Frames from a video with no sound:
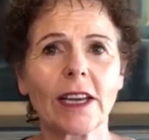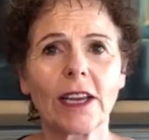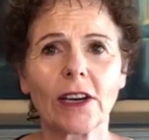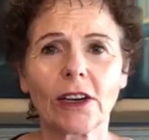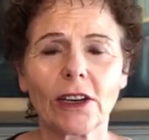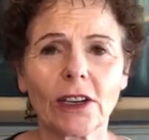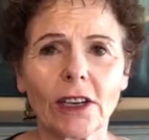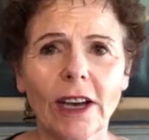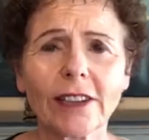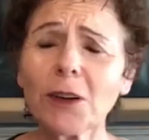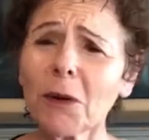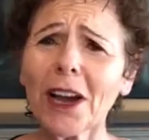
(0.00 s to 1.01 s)
here. I
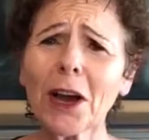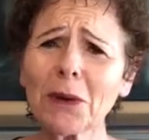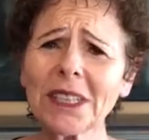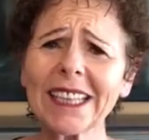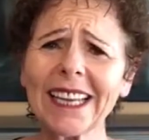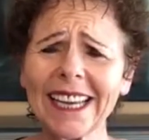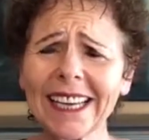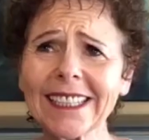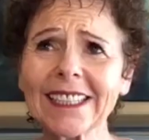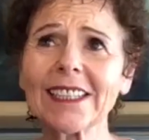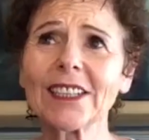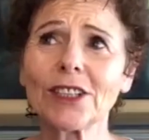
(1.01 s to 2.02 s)
don't know why I always say
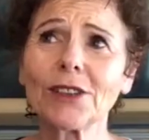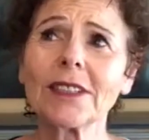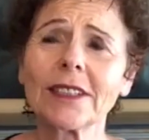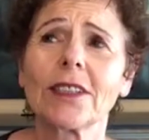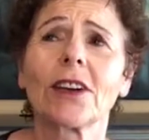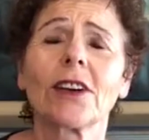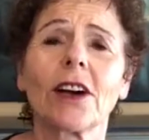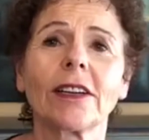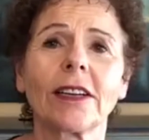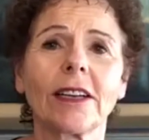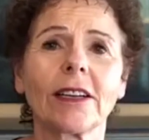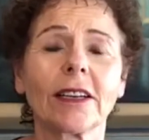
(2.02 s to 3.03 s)
it's Susan Lazar
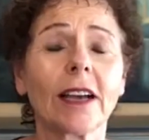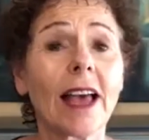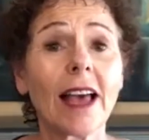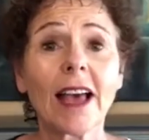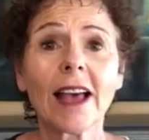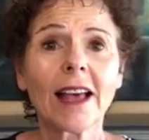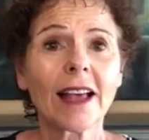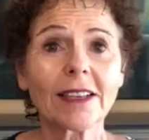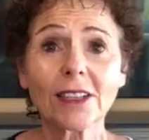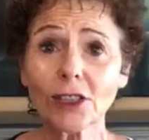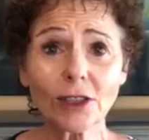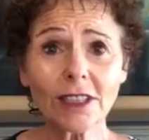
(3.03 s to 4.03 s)
here.
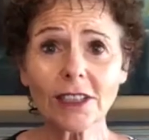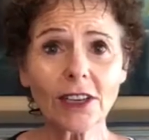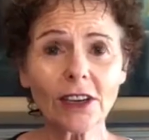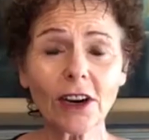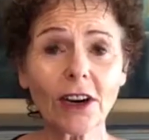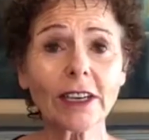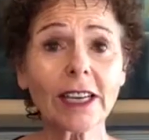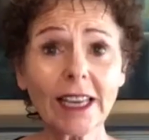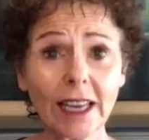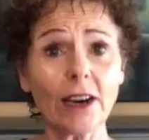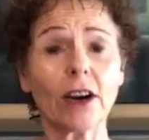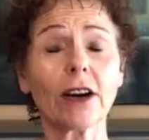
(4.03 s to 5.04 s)
Susan Lazar
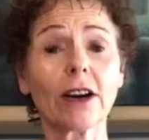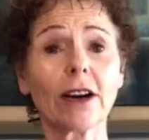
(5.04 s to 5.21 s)
here.